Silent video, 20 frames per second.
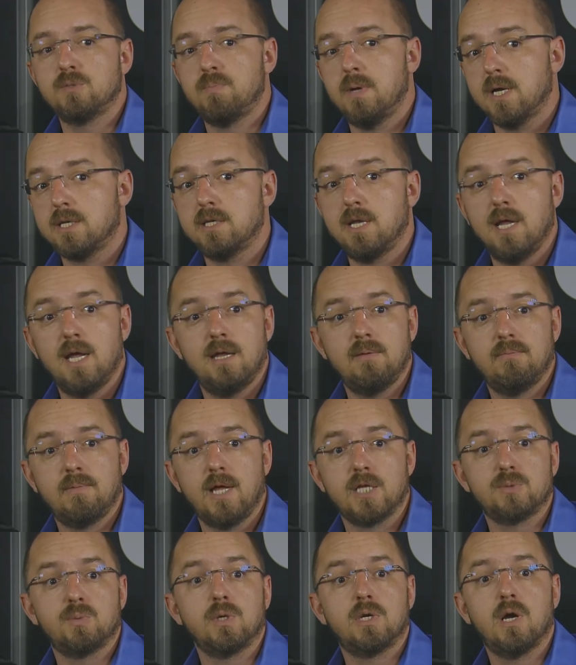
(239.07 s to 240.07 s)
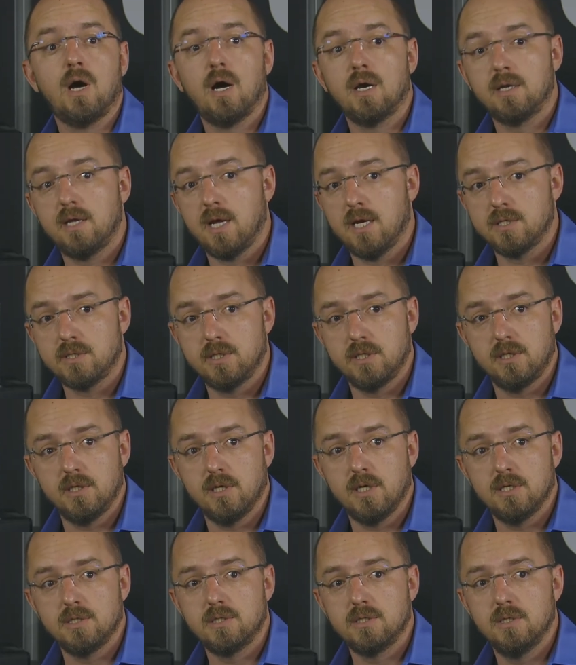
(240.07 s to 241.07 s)
spectate. That's what COD casting
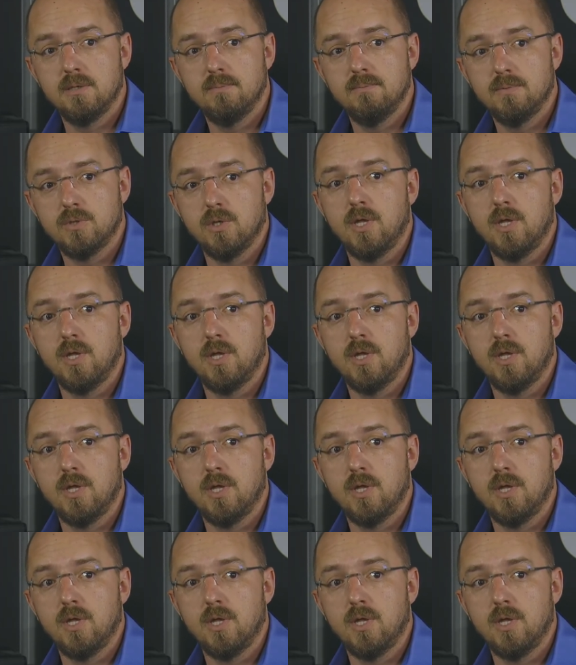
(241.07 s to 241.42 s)
does.